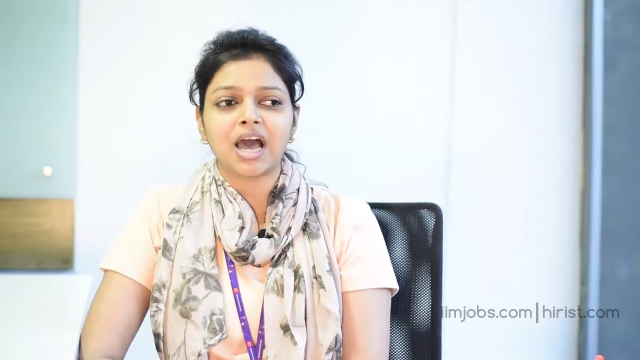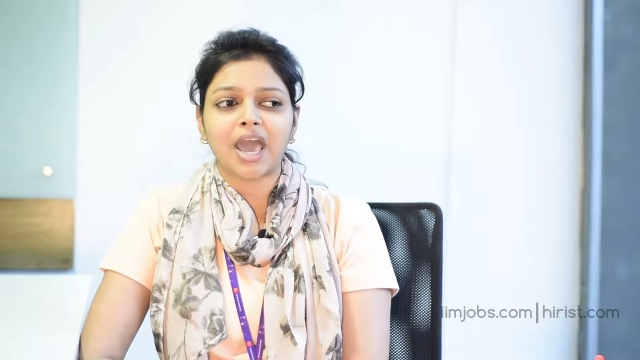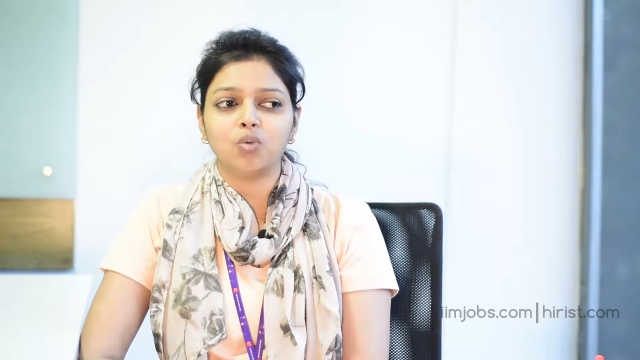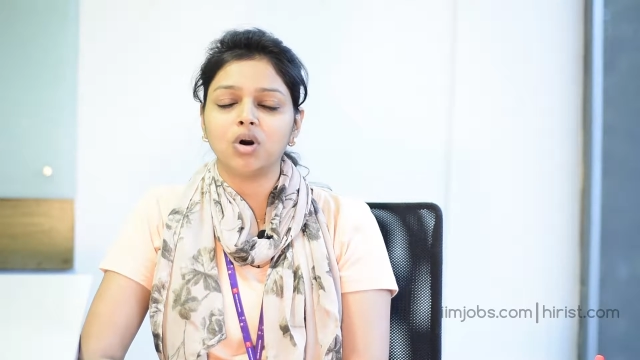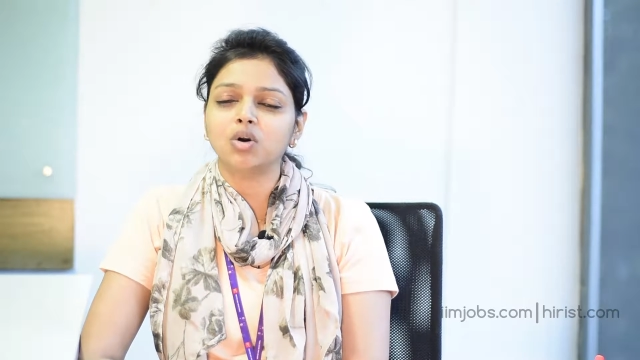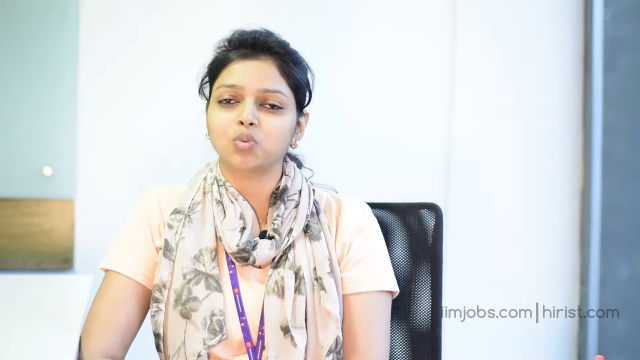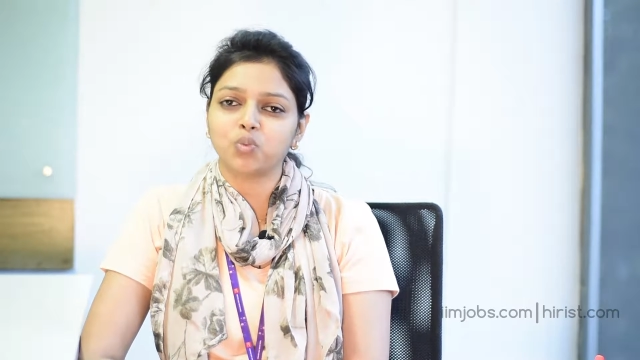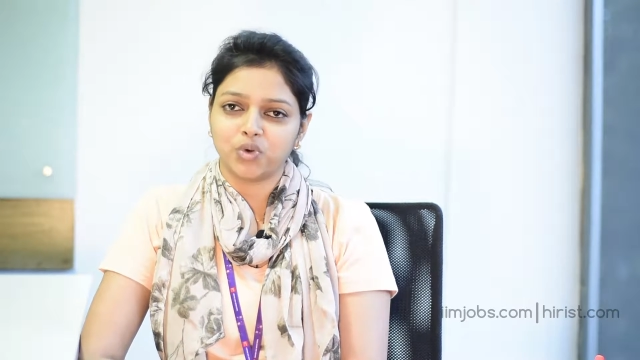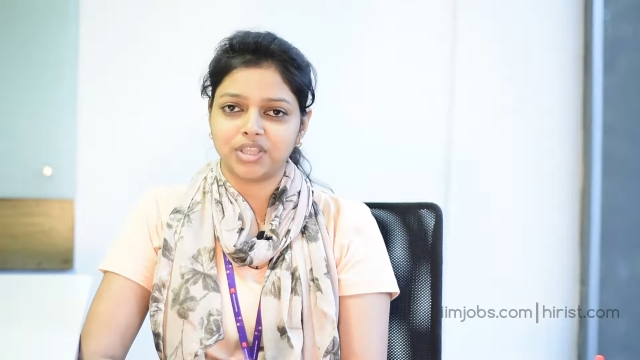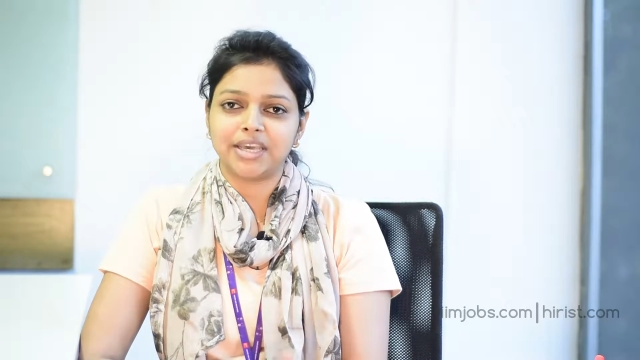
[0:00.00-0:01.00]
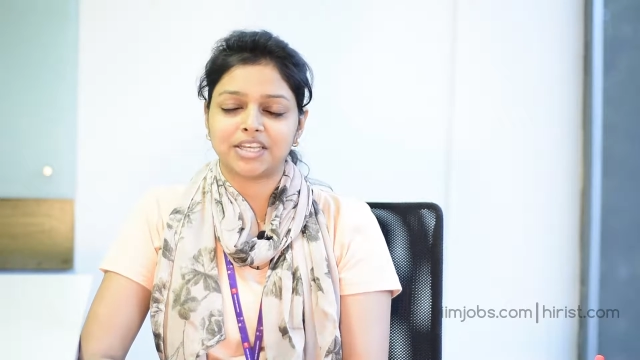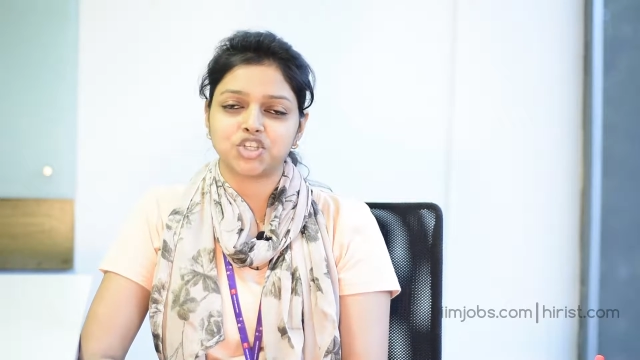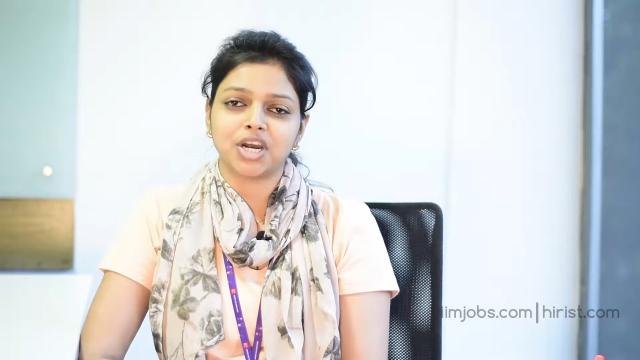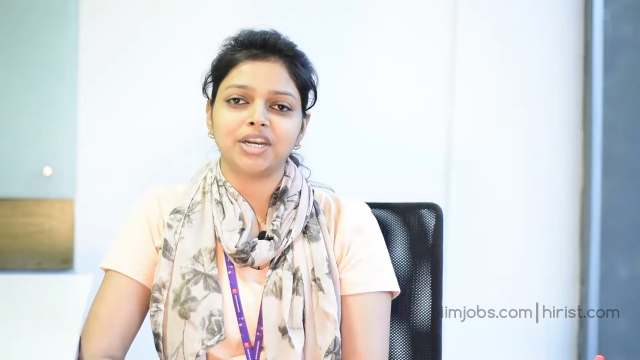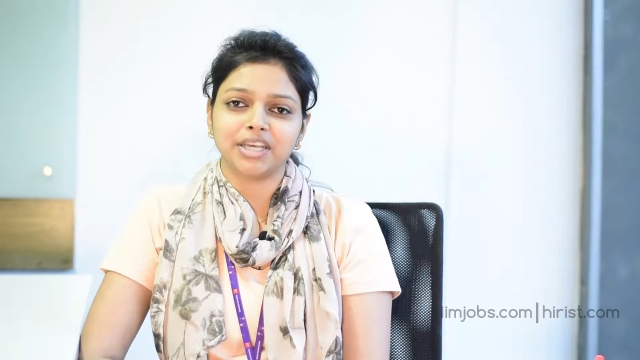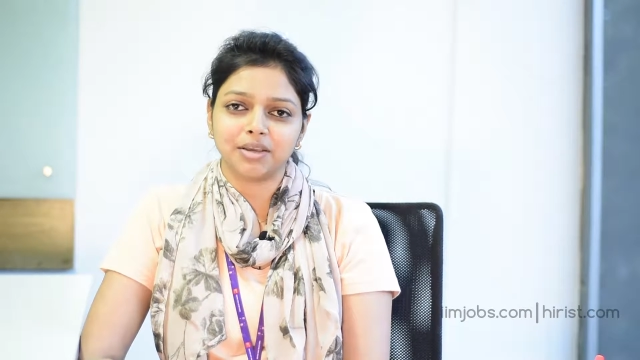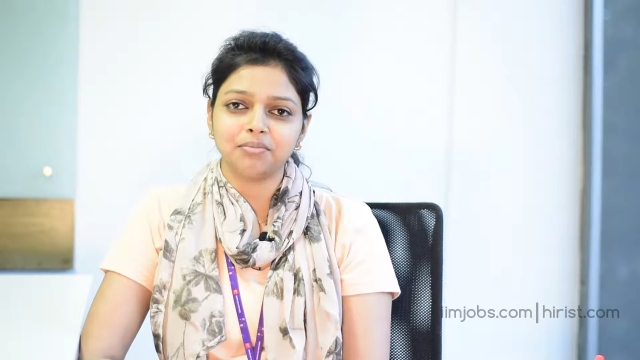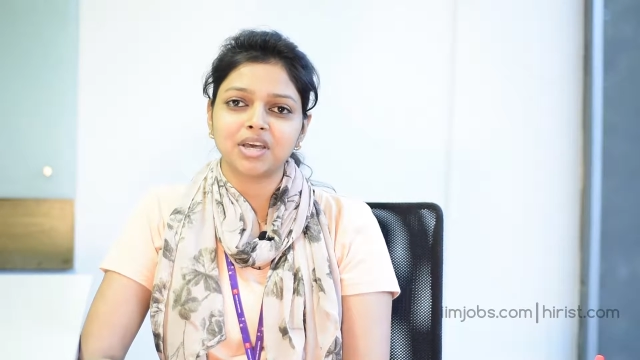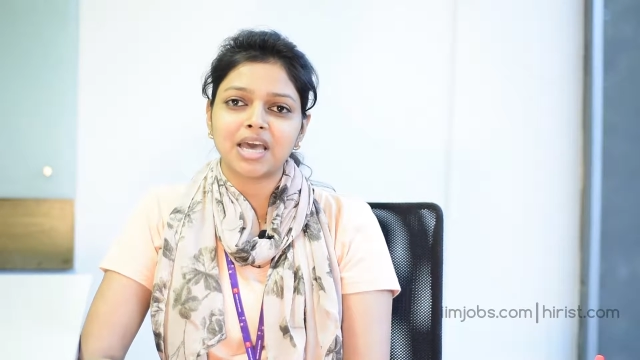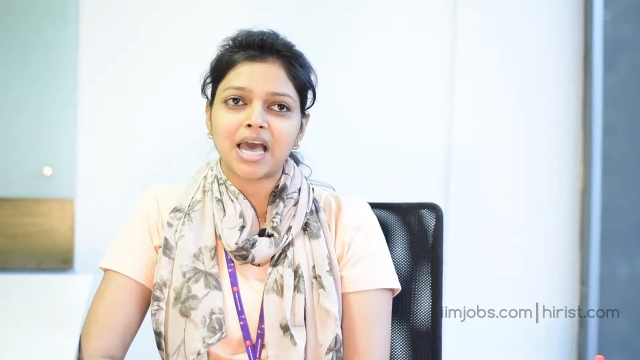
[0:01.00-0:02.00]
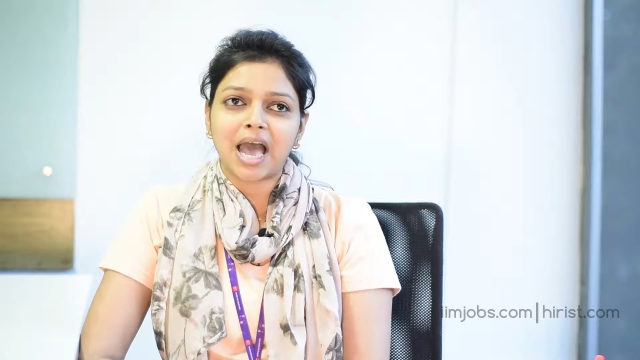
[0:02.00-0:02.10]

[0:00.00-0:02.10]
I work with the HR team,